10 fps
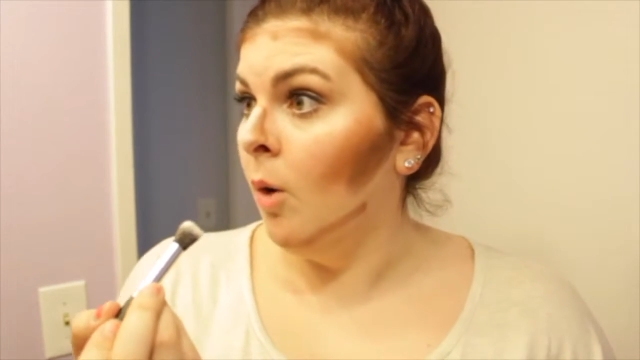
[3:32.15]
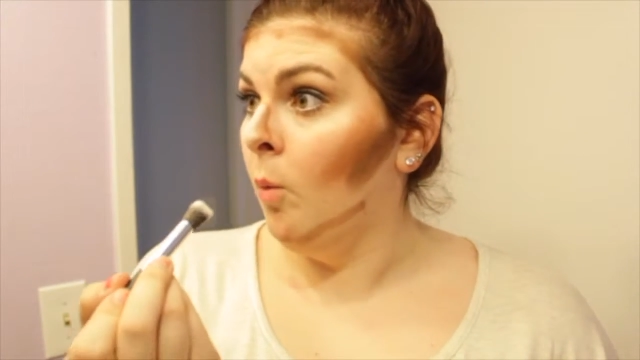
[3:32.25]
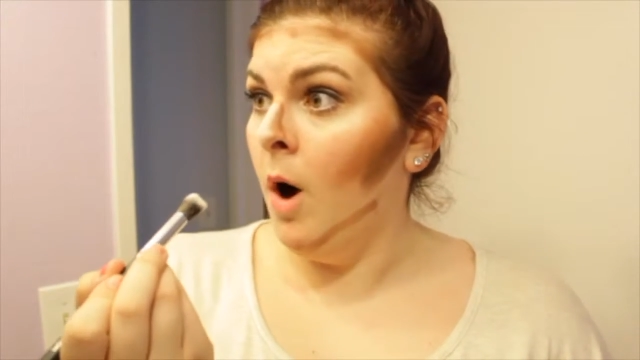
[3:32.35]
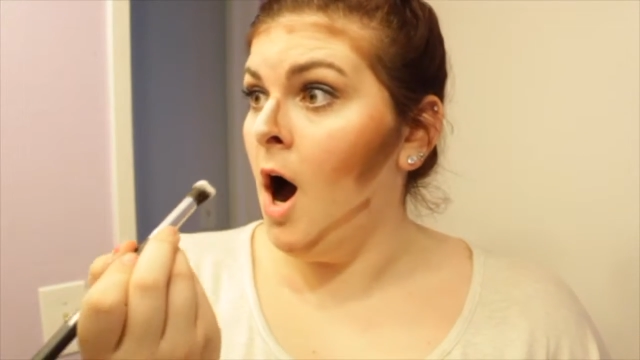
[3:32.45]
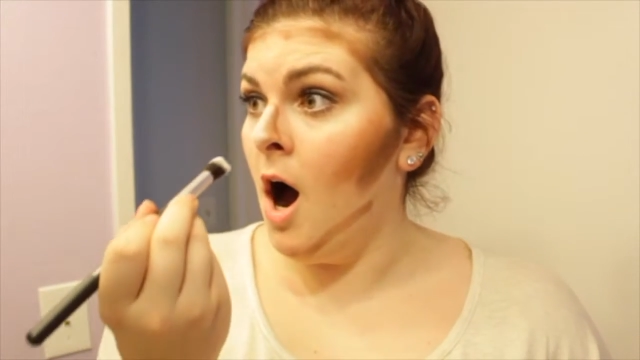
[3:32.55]

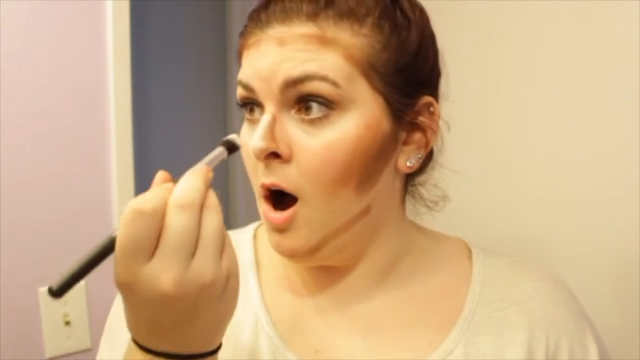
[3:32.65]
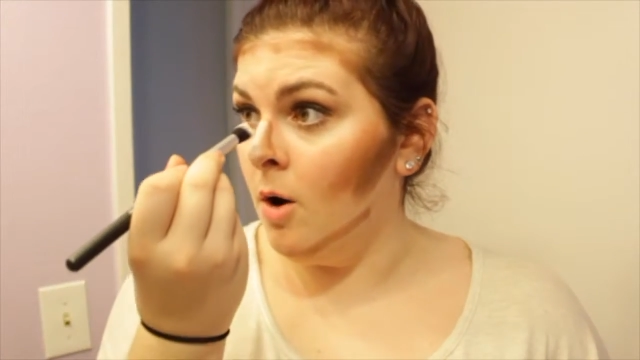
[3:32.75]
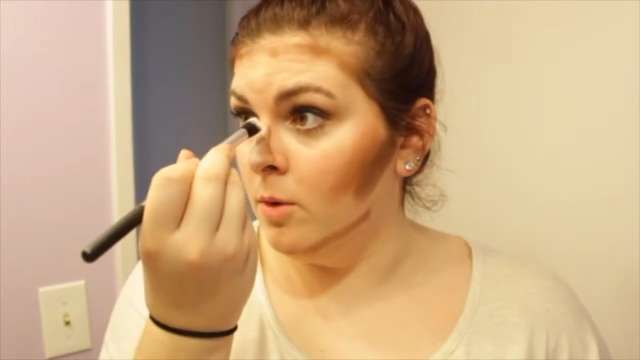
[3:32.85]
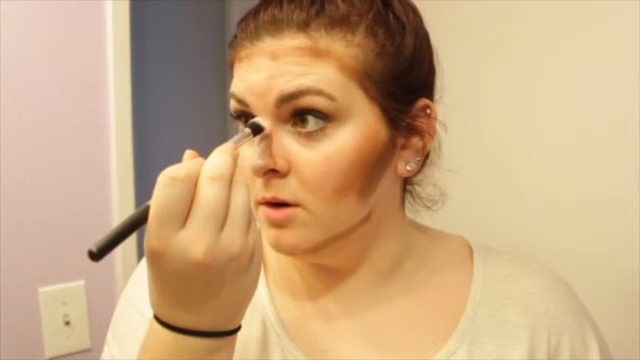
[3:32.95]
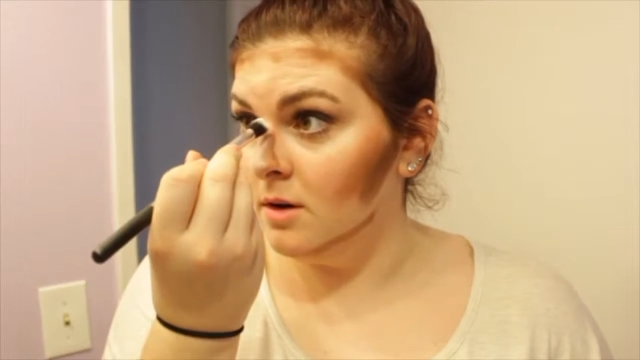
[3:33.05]

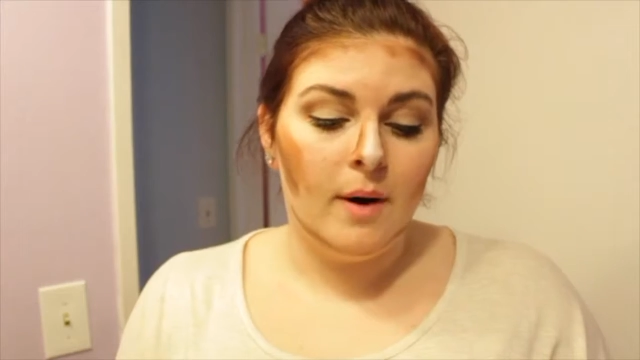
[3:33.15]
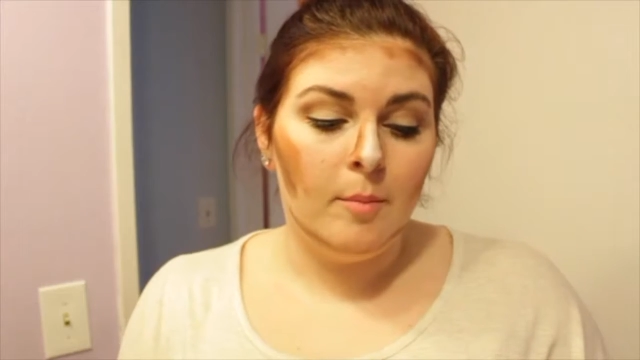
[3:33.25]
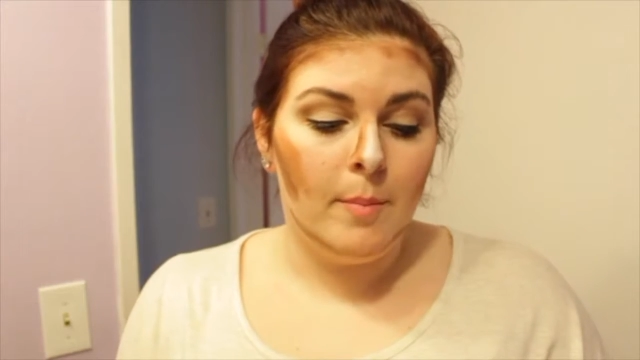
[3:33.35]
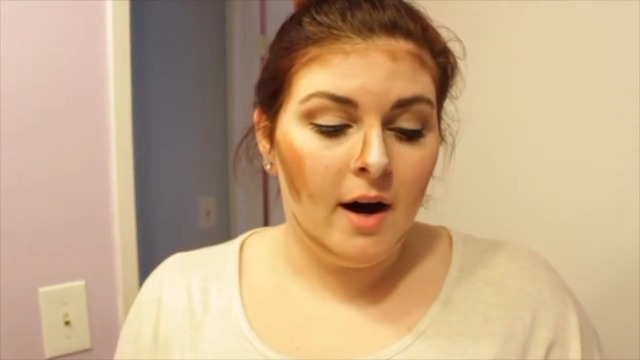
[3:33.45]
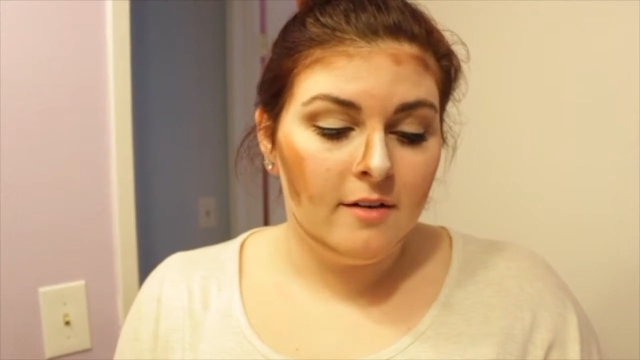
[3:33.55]
Whoa!
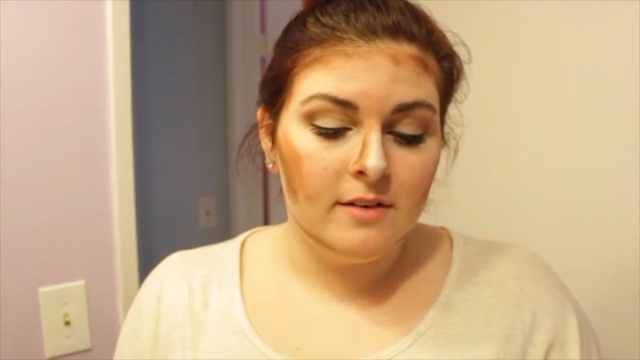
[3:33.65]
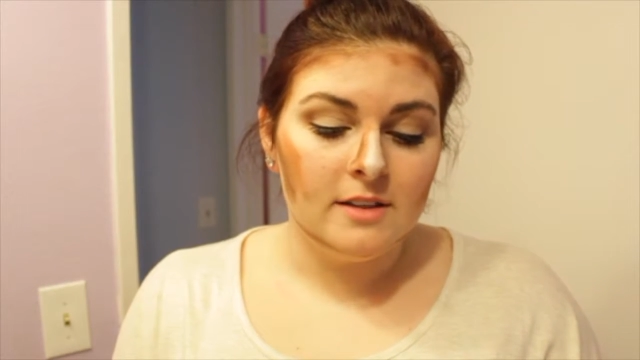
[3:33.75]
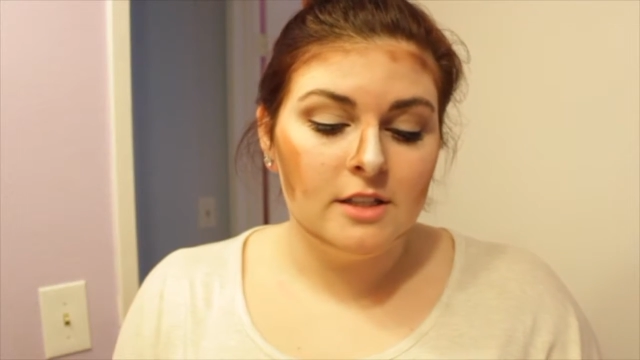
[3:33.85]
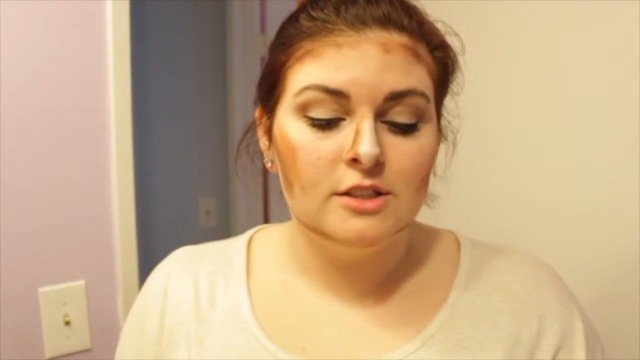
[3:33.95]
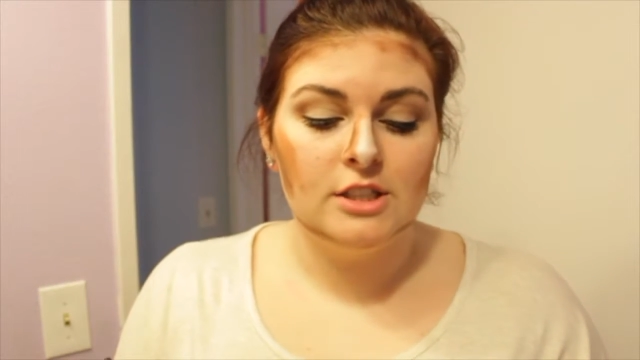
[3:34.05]
Above
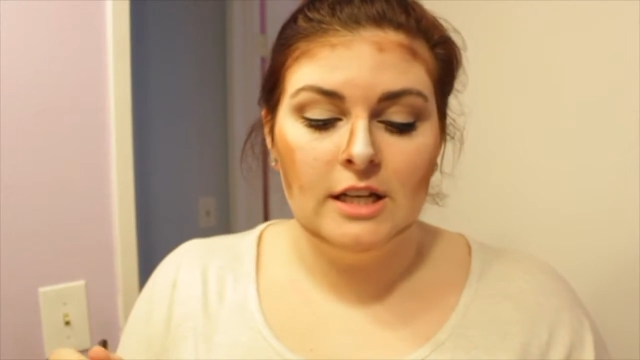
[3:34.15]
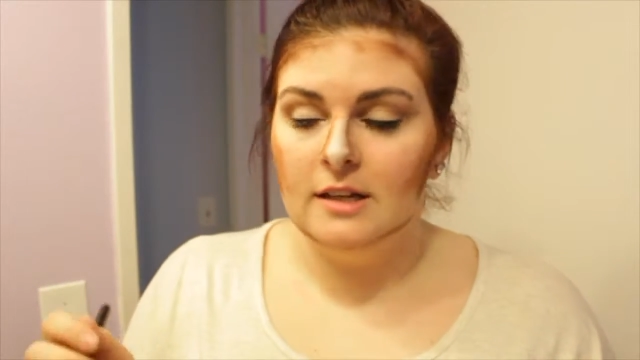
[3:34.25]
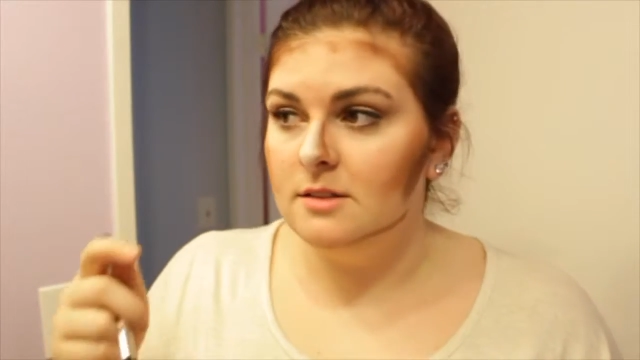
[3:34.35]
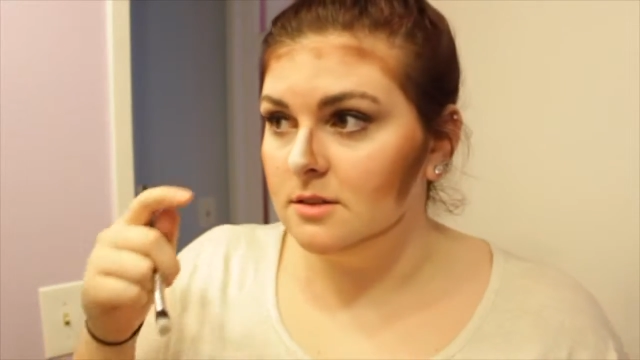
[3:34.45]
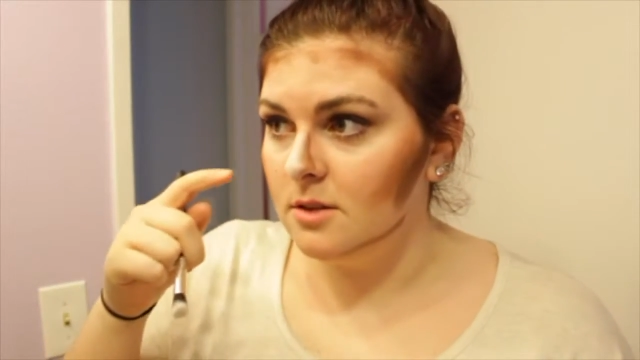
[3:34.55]
the
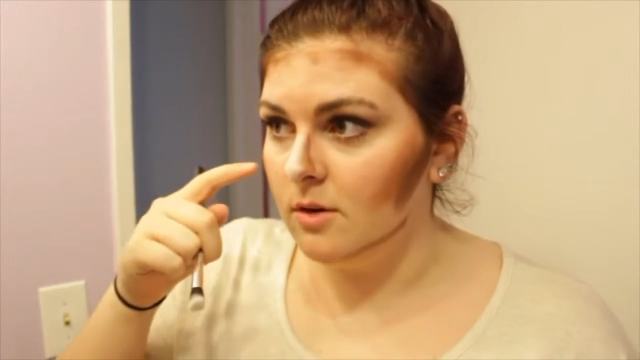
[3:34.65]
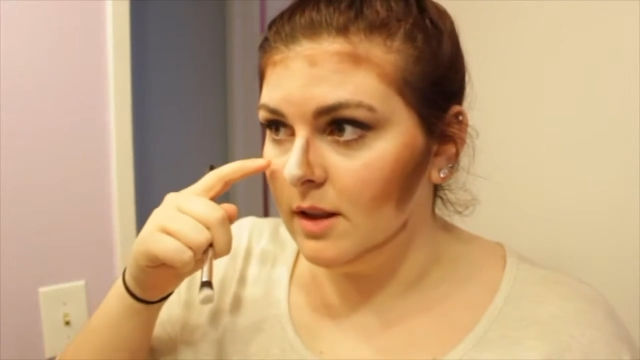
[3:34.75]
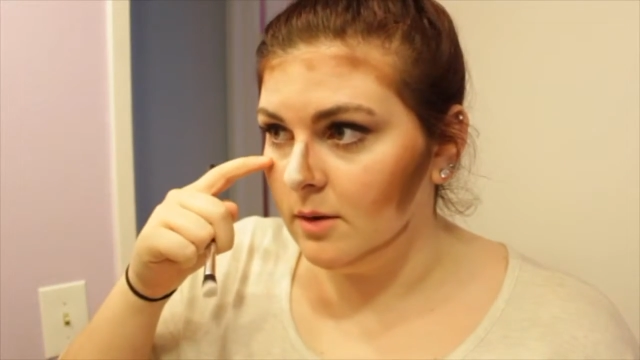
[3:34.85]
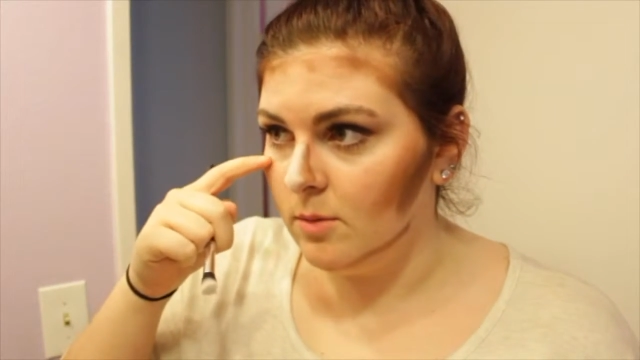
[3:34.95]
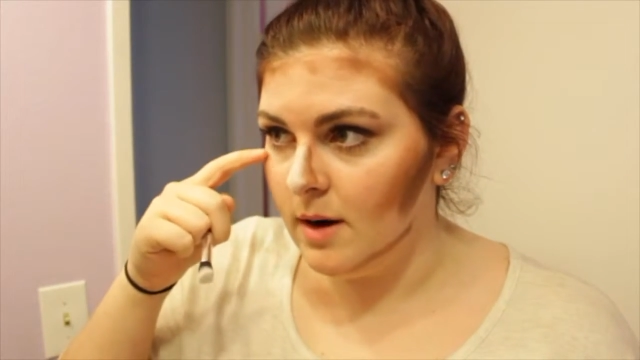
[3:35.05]
cheeks, so
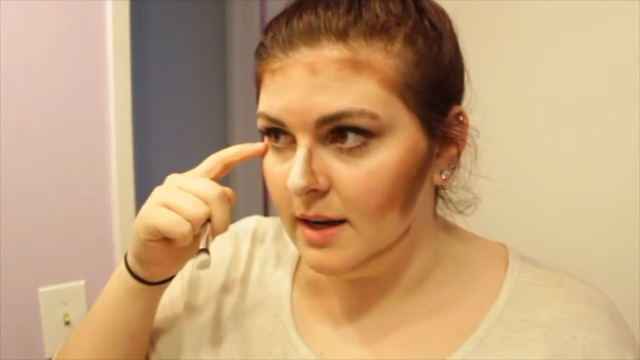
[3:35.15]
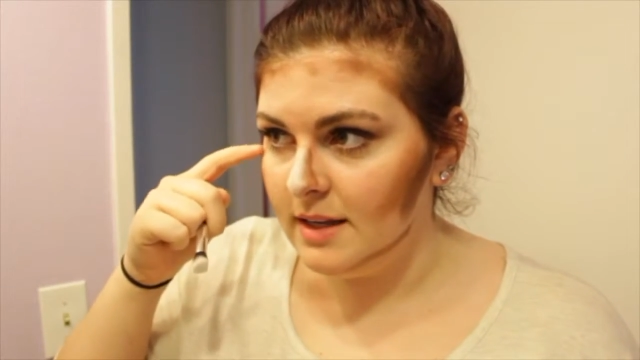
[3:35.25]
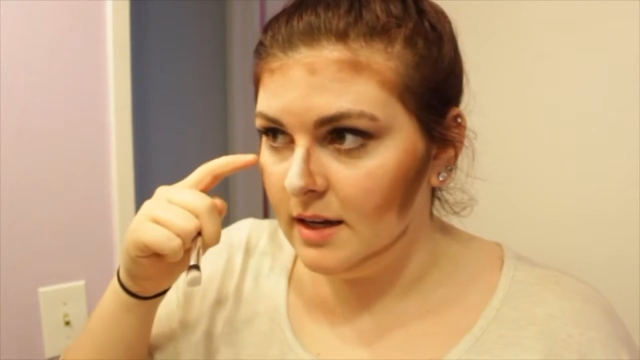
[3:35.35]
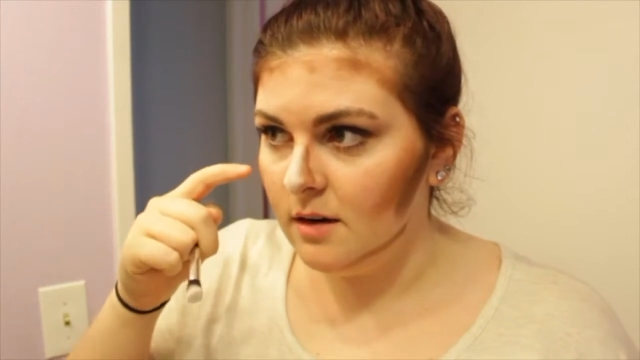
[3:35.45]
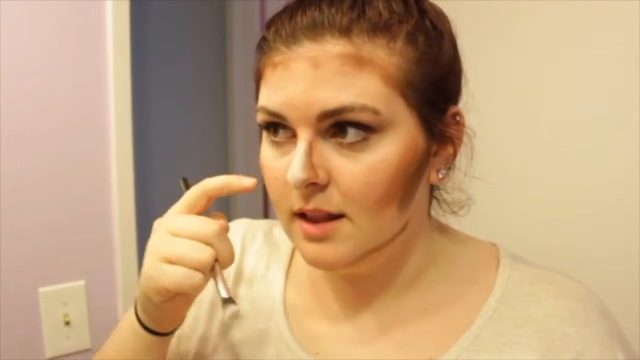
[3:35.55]
like right
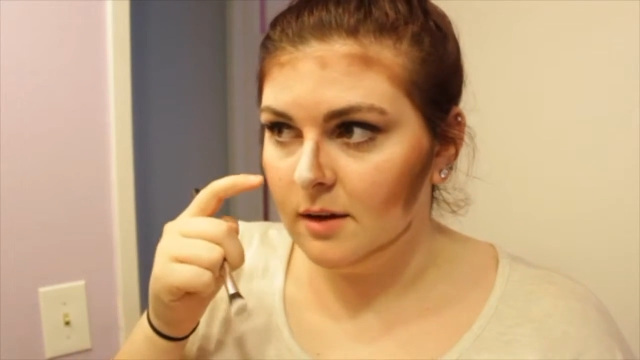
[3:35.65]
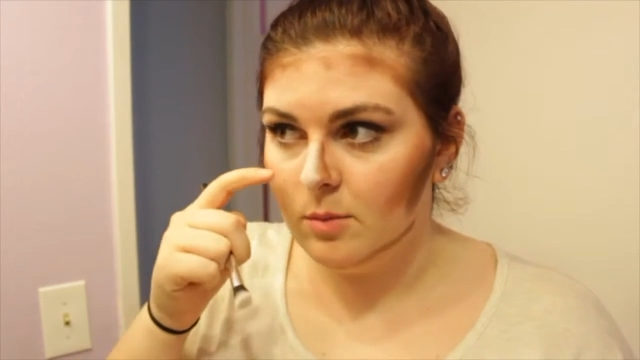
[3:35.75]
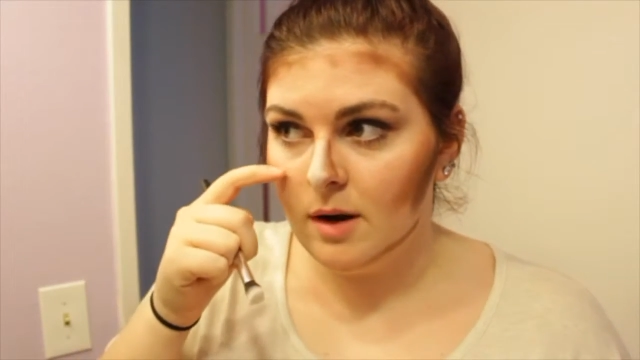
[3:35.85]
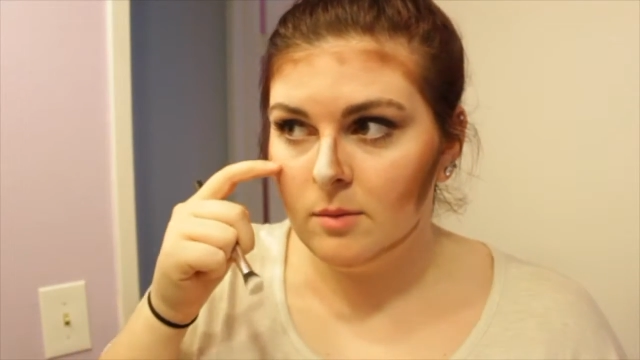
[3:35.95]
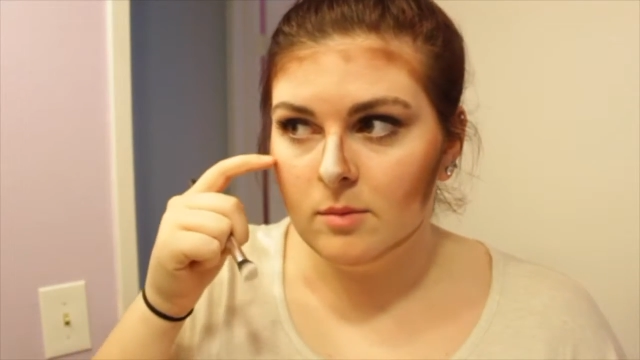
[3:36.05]
here, like
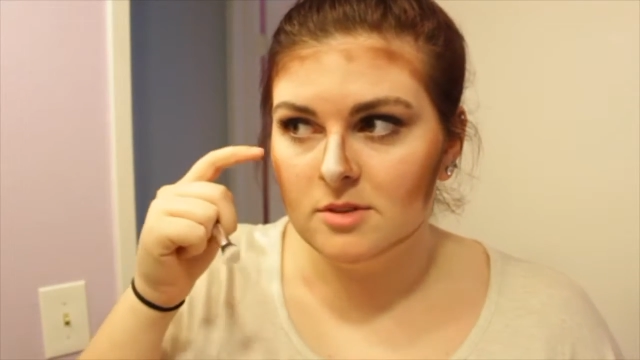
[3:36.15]
right,